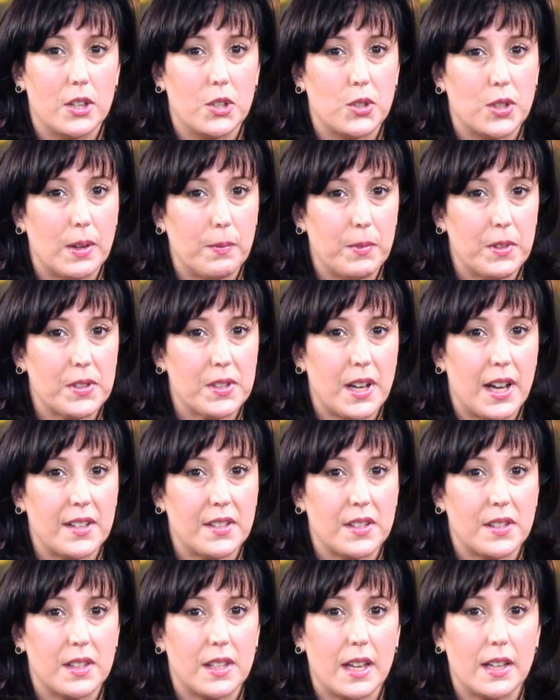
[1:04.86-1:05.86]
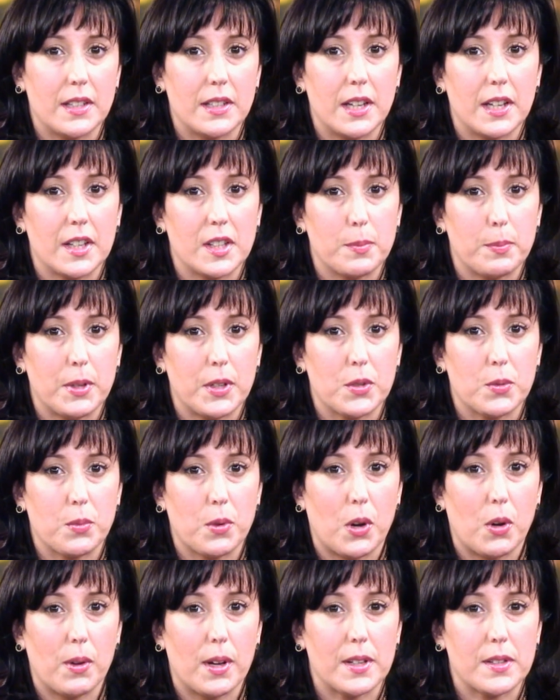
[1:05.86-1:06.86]
She emphasizes the NTSB's
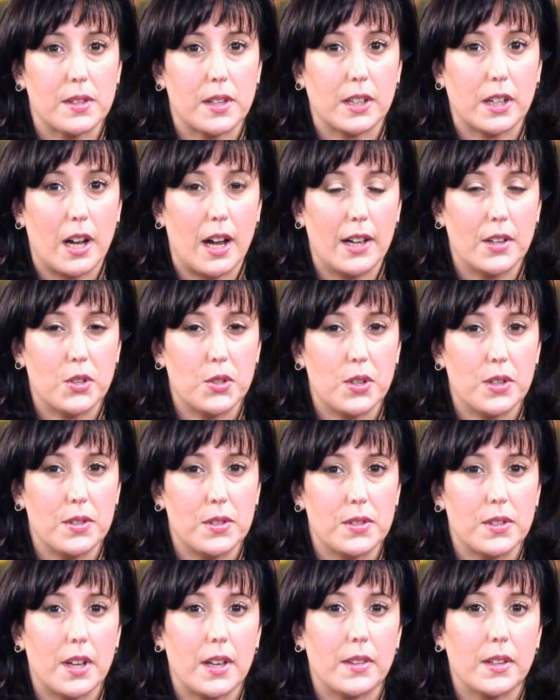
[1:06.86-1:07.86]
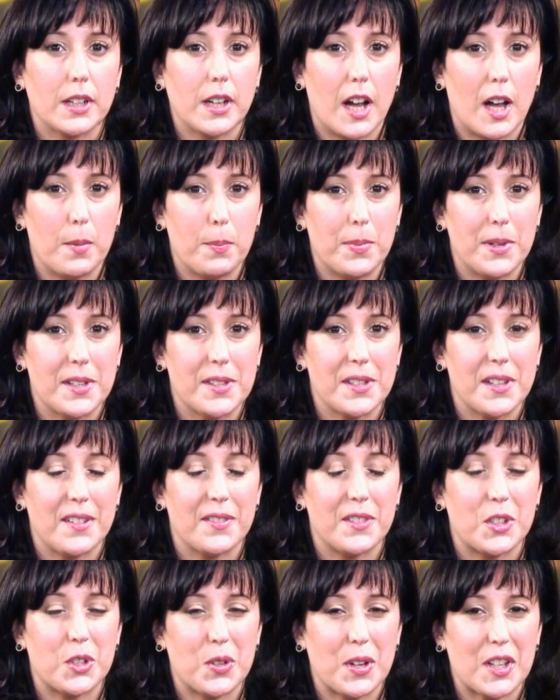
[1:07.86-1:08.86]
role as the conscience and the compass
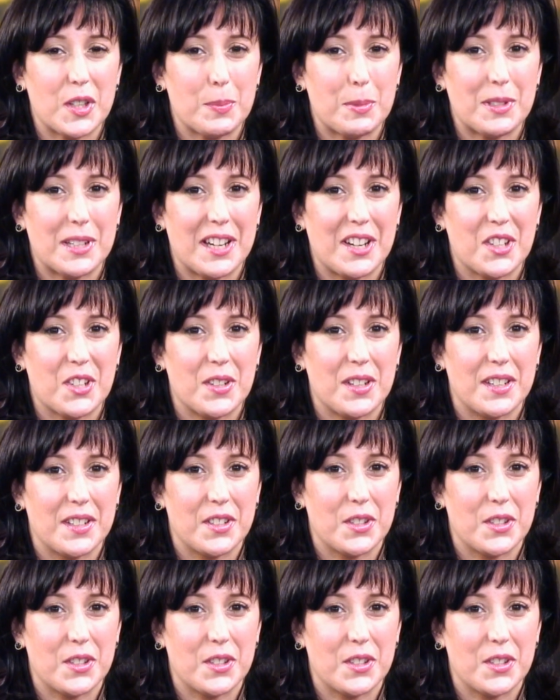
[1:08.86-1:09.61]
of the transportation